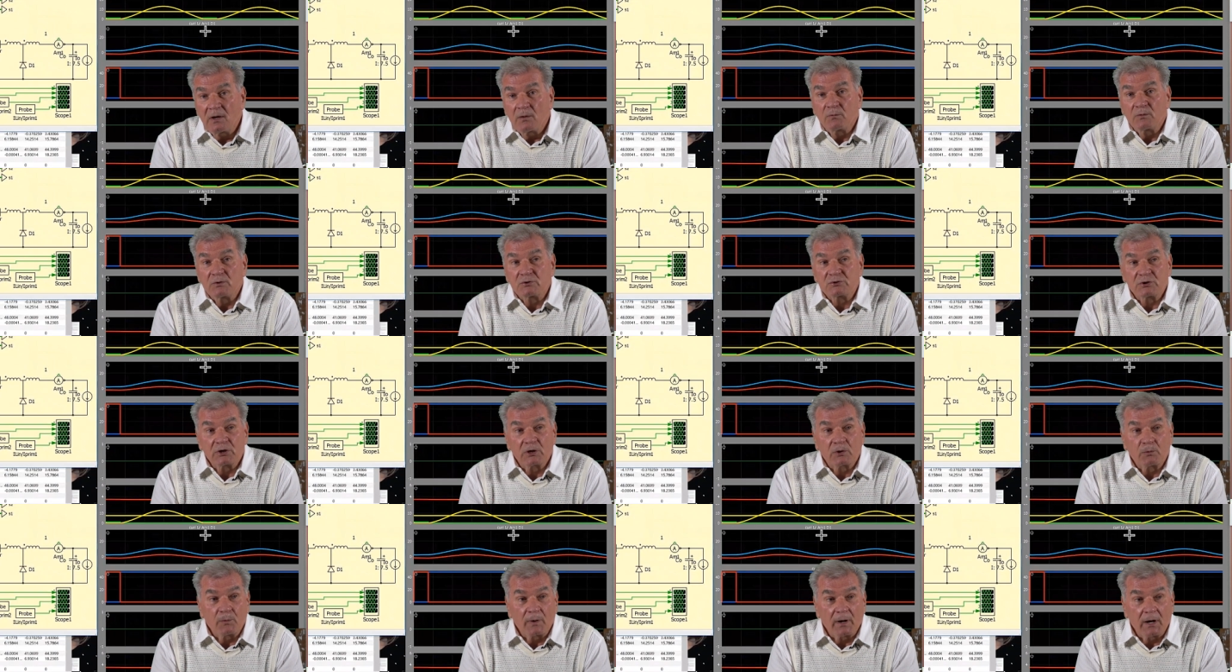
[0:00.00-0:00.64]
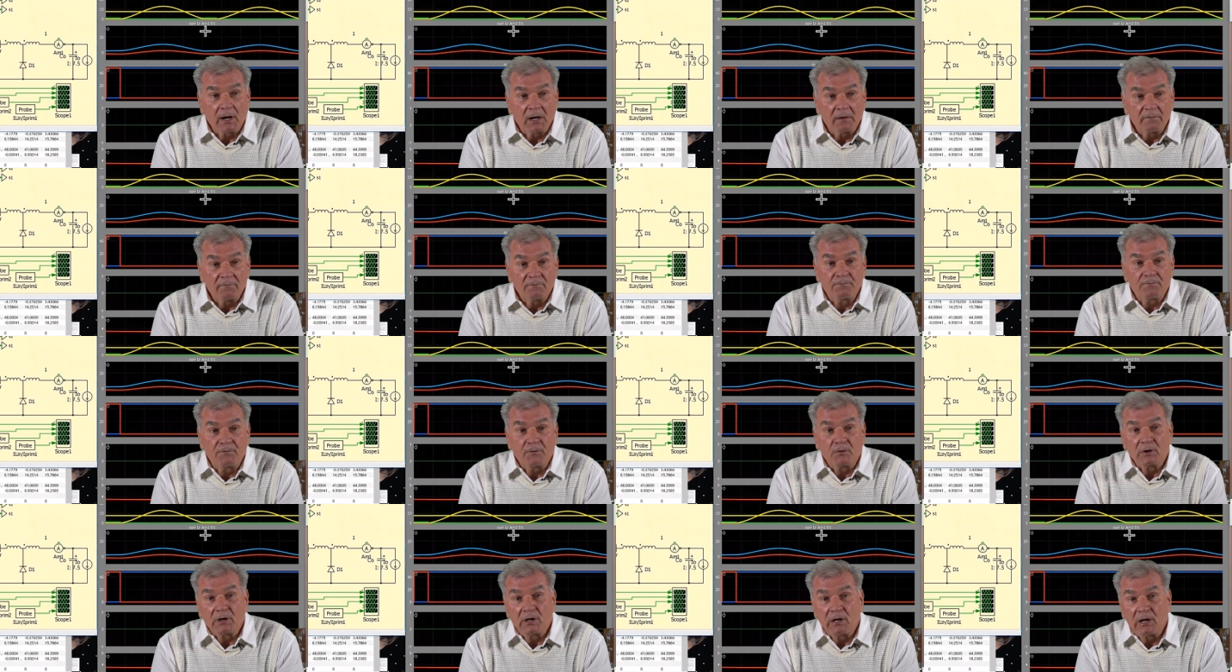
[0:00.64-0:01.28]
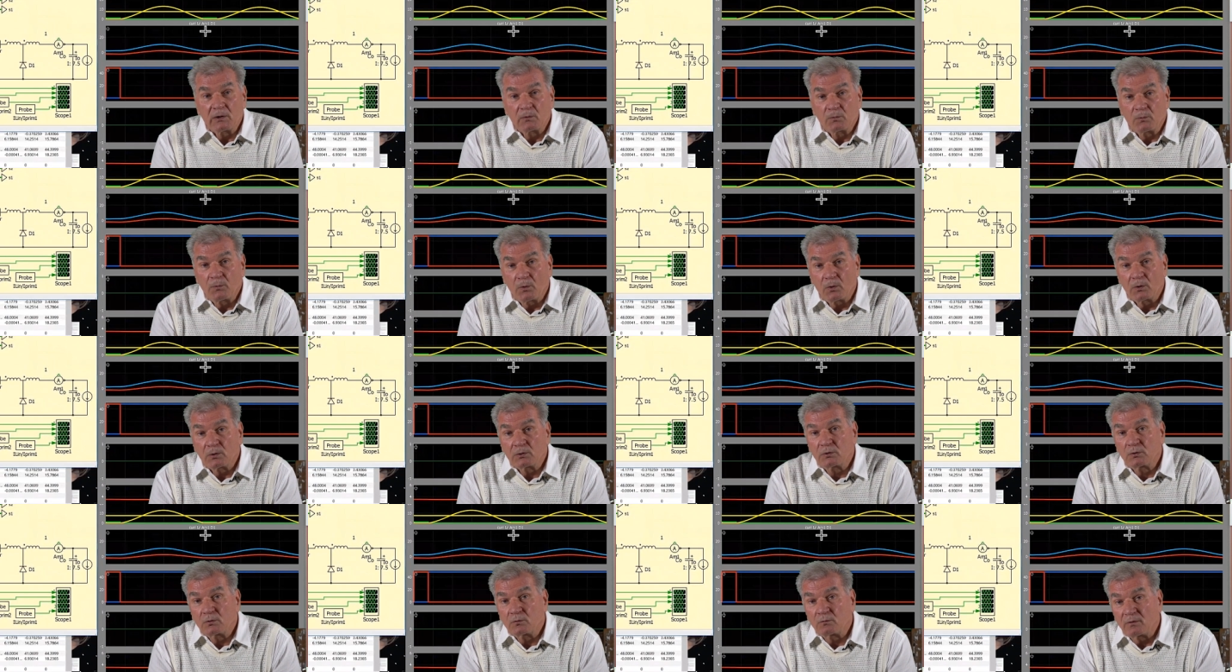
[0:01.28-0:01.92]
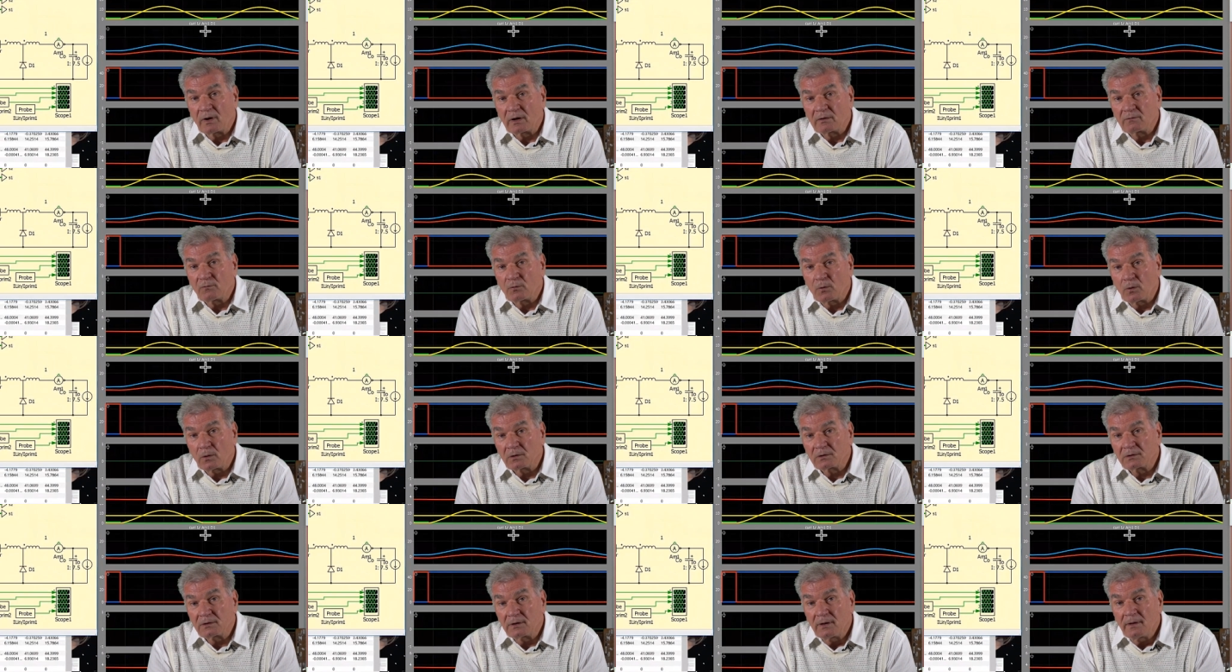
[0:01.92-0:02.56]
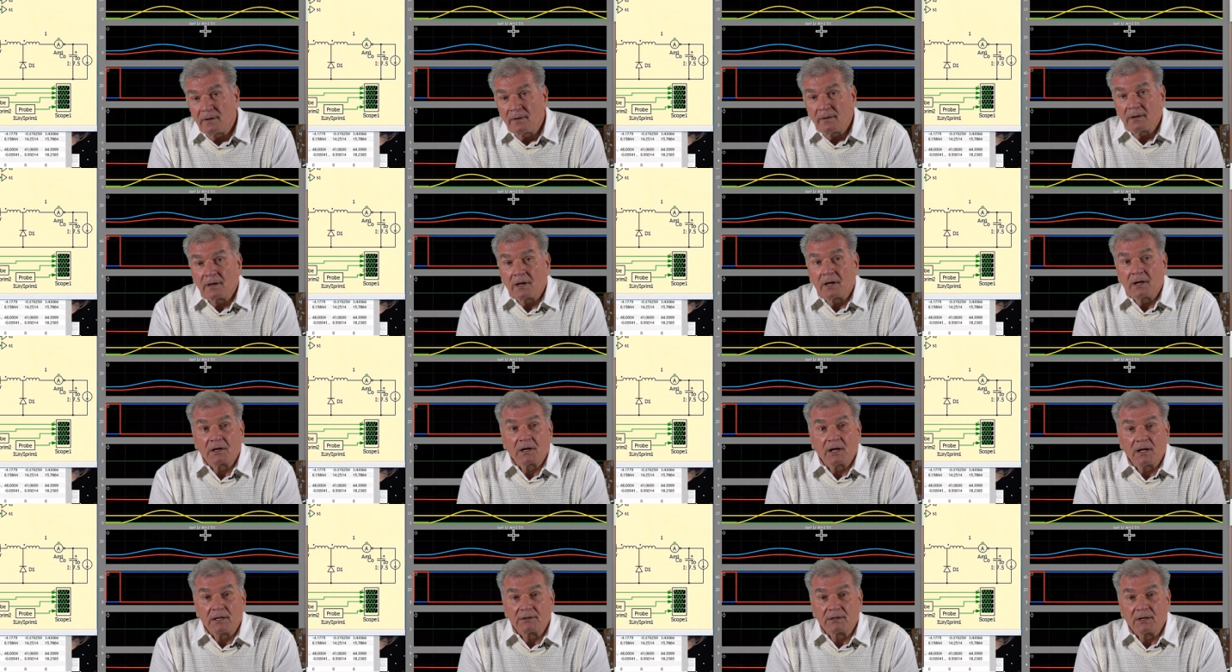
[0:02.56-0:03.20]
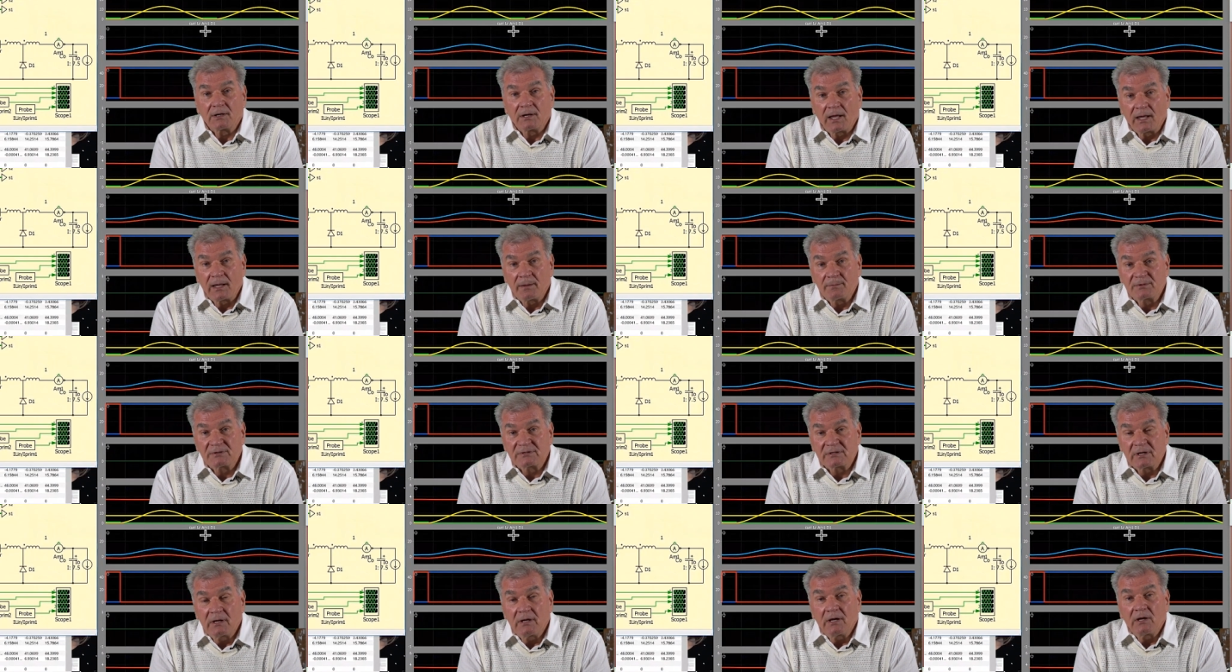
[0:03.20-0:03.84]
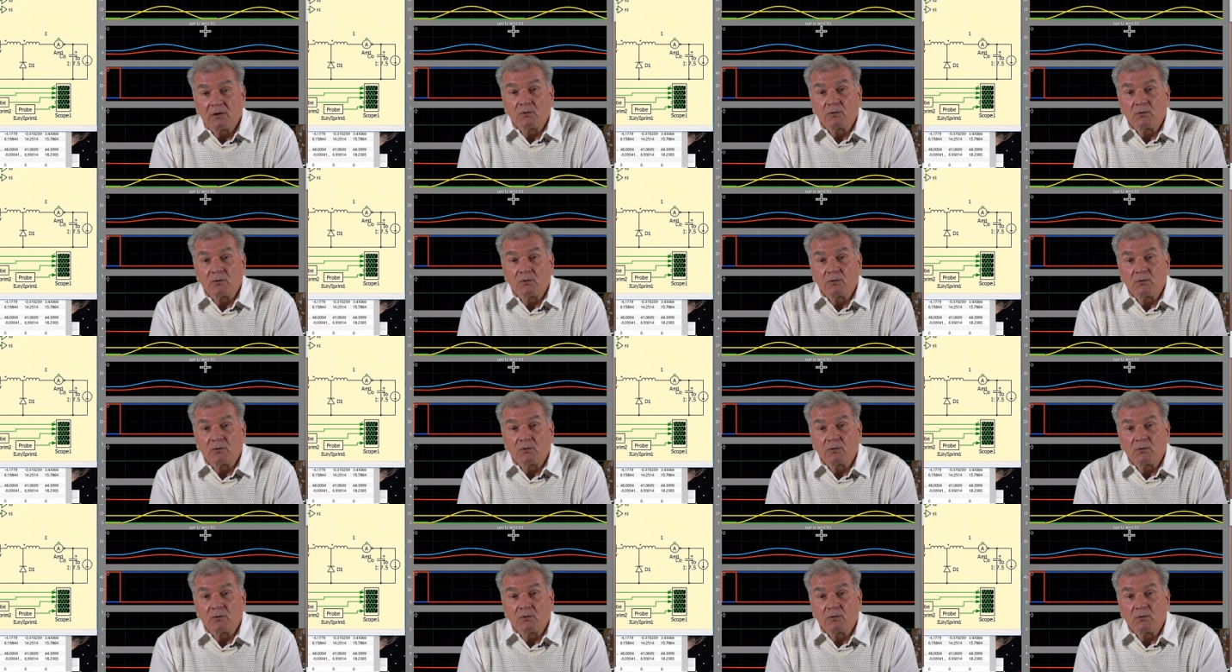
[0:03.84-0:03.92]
which require 48 volt to 1 volt and 100 amps.